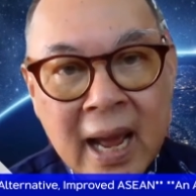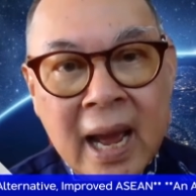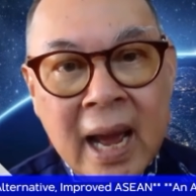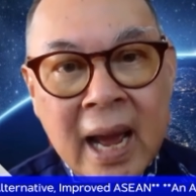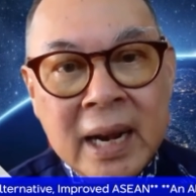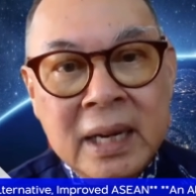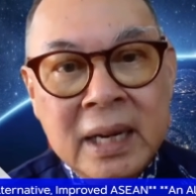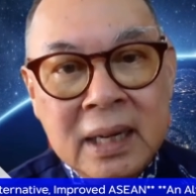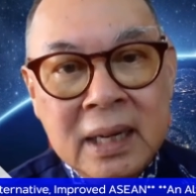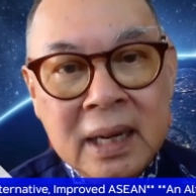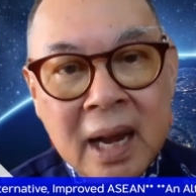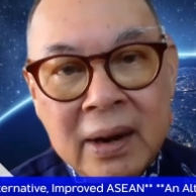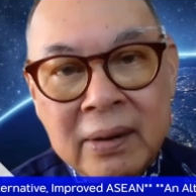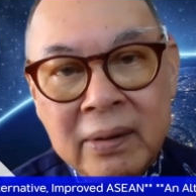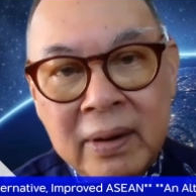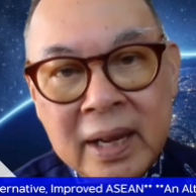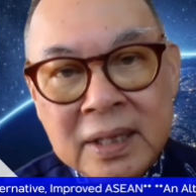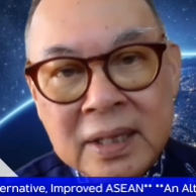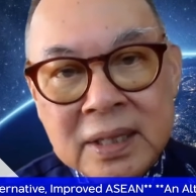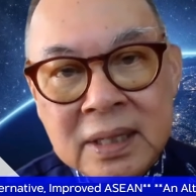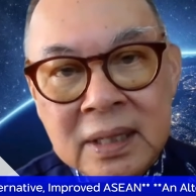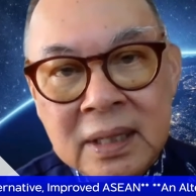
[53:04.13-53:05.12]
that there are
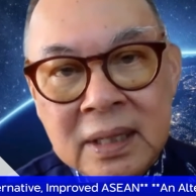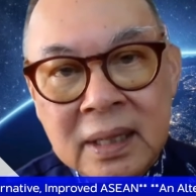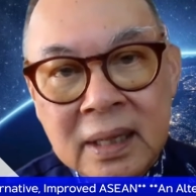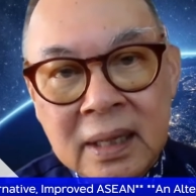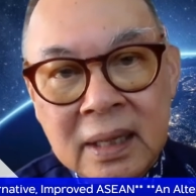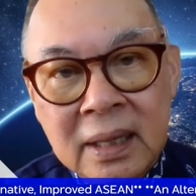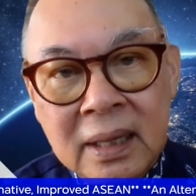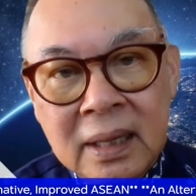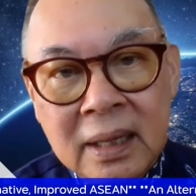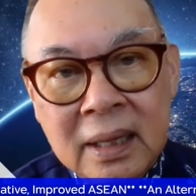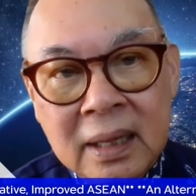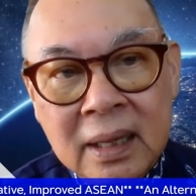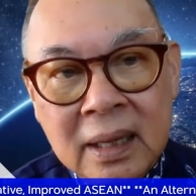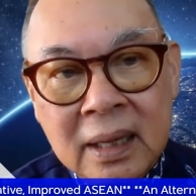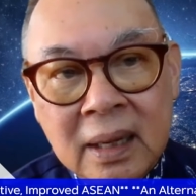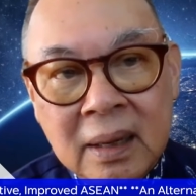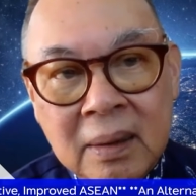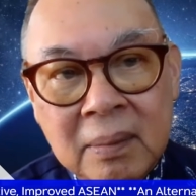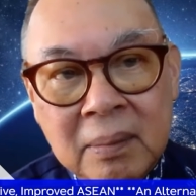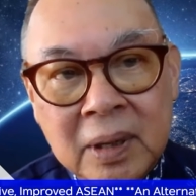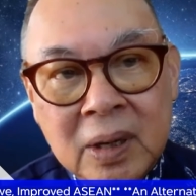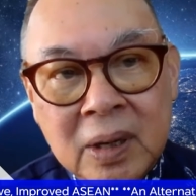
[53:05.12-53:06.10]
undercurrents,
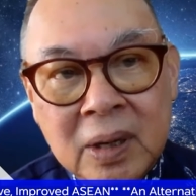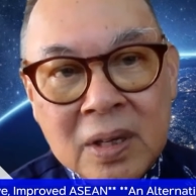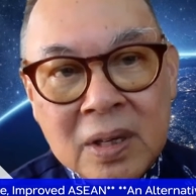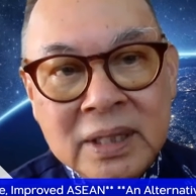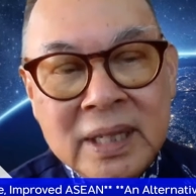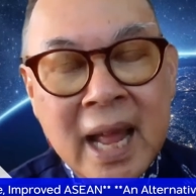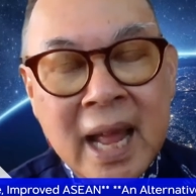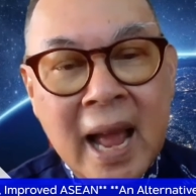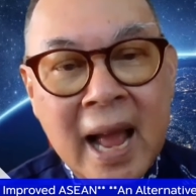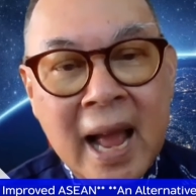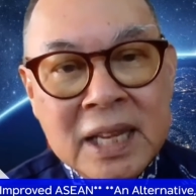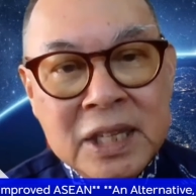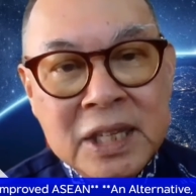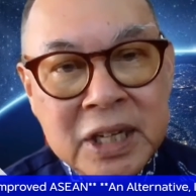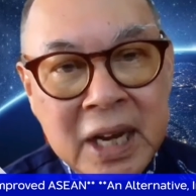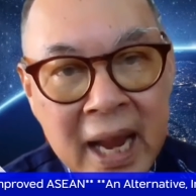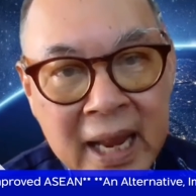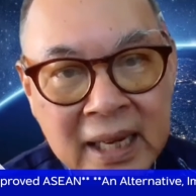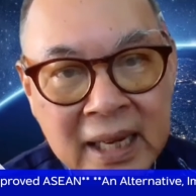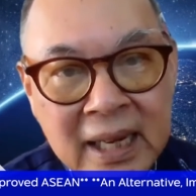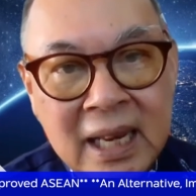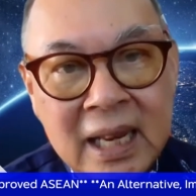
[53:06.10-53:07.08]
because there are
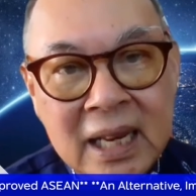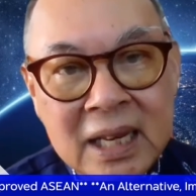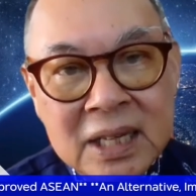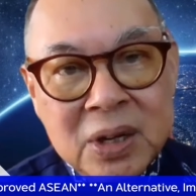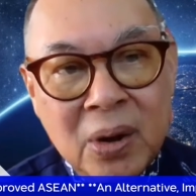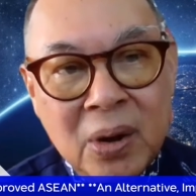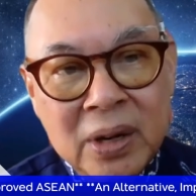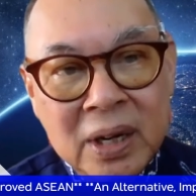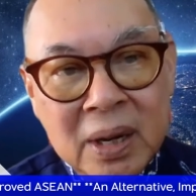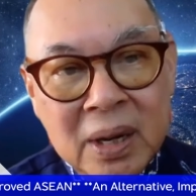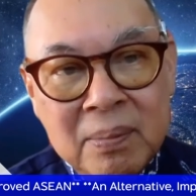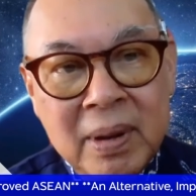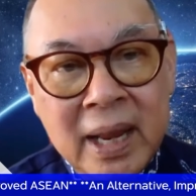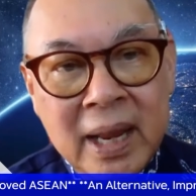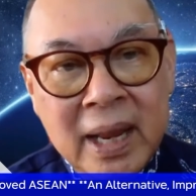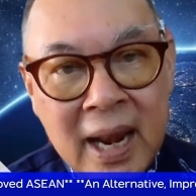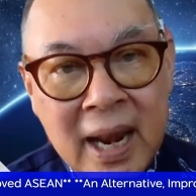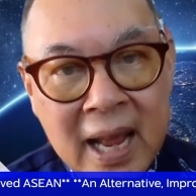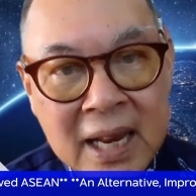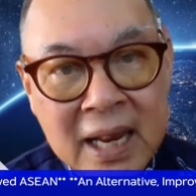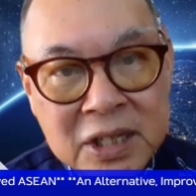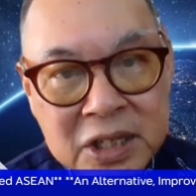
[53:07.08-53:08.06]
Chinese on the
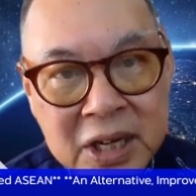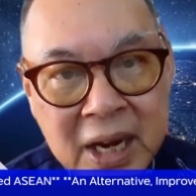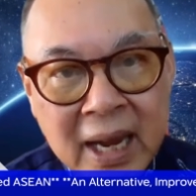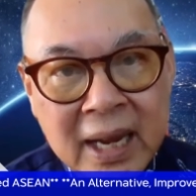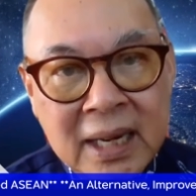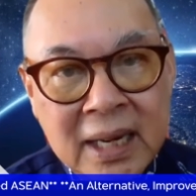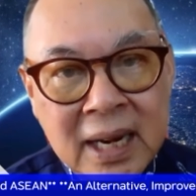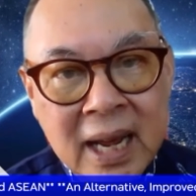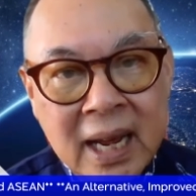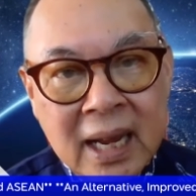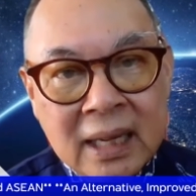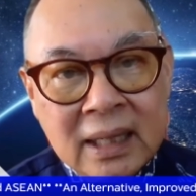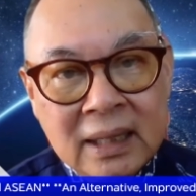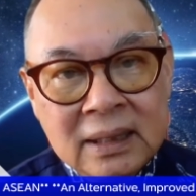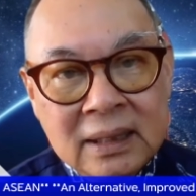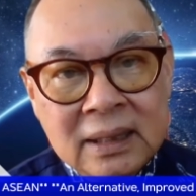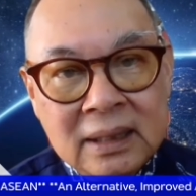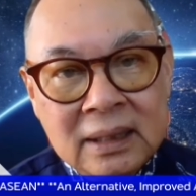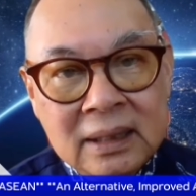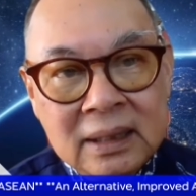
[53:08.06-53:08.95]
mainland China